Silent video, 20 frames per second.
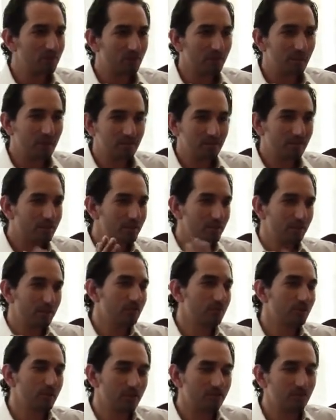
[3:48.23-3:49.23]
to answer
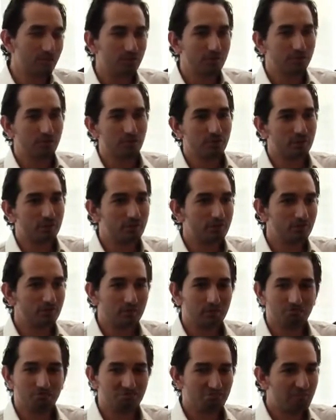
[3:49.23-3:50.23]
your question in short,
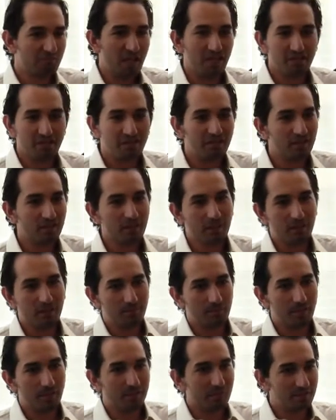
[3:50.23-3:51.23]
just anything I
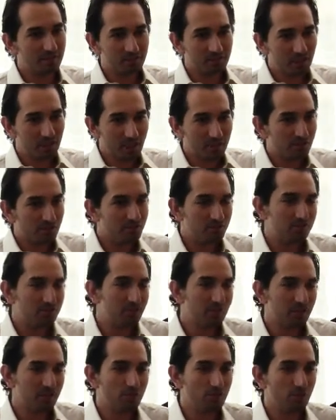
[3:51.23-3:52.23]
make I just
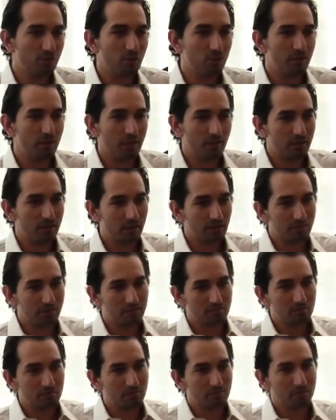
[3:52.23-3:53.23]
enjoy,
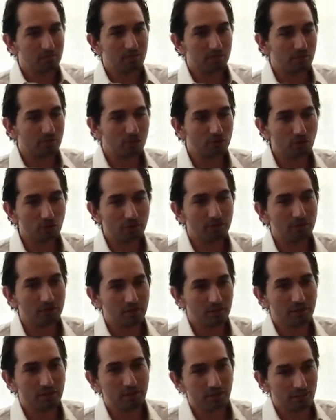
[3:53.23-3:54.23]
and there's not a
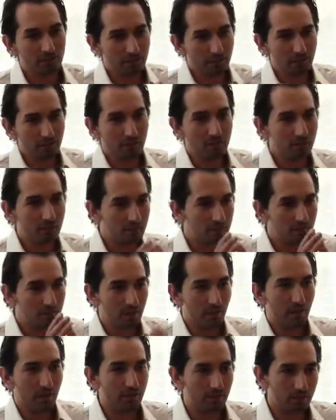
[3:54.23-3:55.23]
single thing
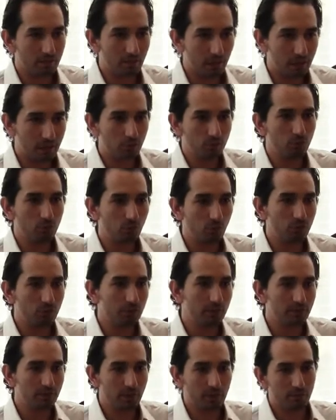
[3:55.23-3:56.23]
that I do all
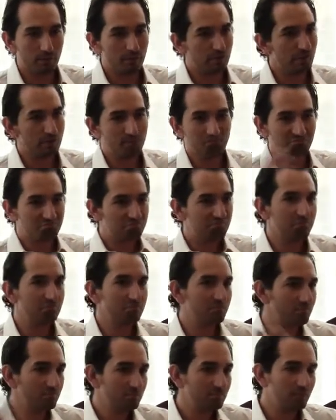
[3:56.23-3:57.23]
the time.
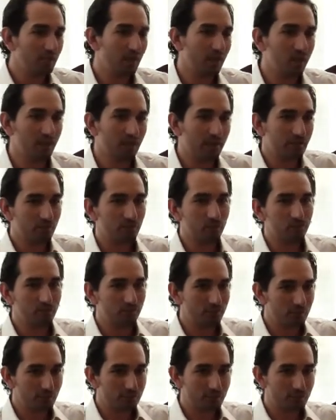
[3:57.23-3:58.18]
I like to...